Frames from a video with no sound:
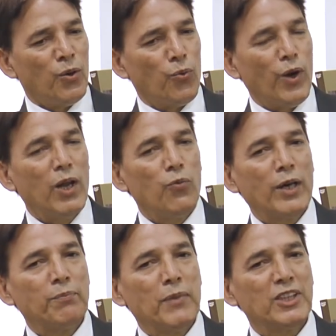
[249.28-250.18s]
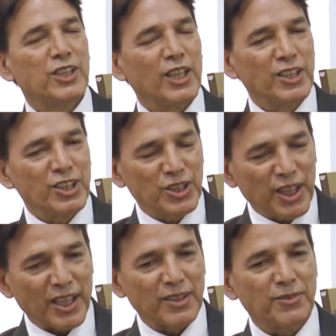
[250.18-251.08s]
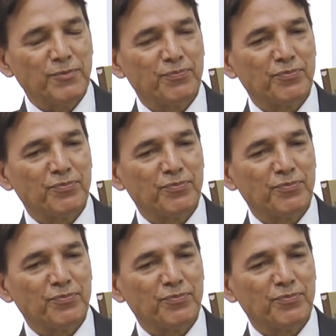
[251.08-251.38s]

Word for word: Well, one must understand